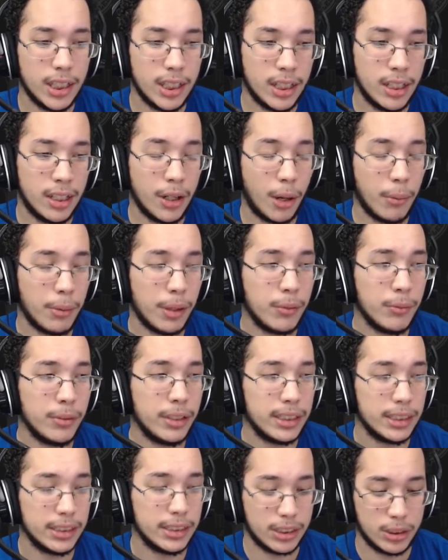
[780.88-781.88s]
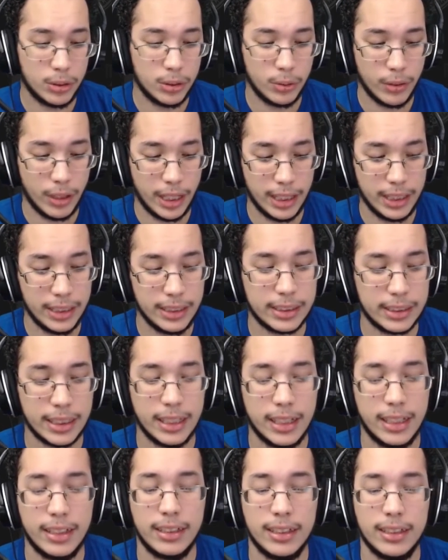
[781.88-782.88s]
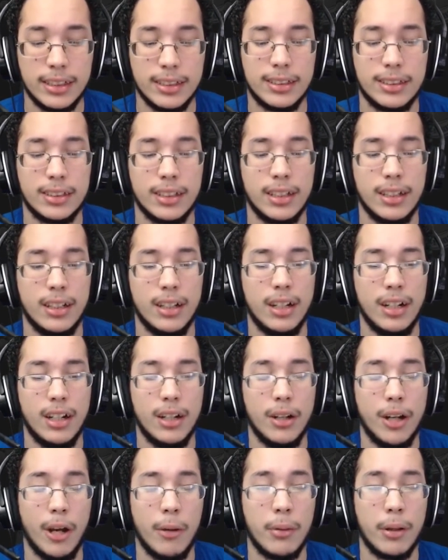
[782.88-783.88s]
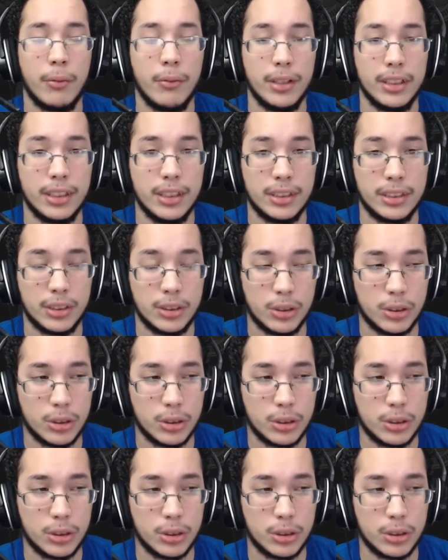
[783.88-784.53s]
like weakness to ice, and it's like weakness